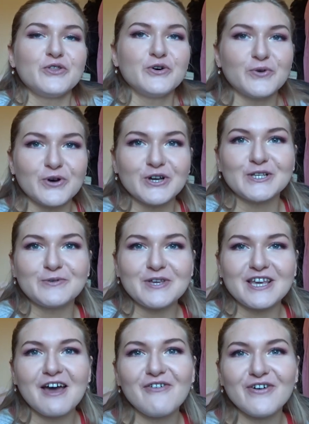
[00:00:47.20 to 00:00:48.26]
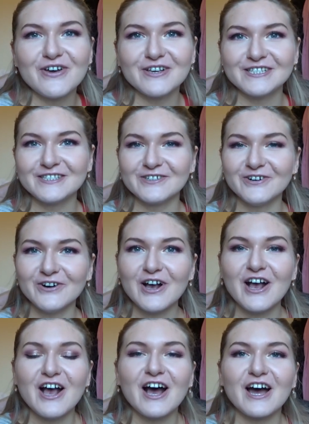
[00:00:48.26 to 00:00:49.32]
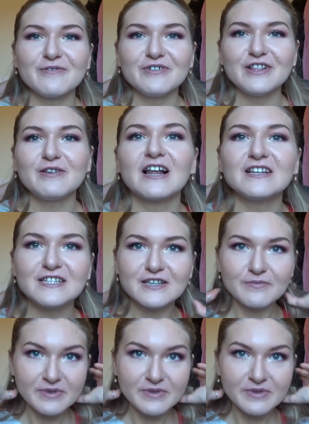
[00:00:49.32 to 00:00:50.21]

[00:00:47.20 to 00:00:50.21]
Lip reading: the worst week ever. So I'm really glad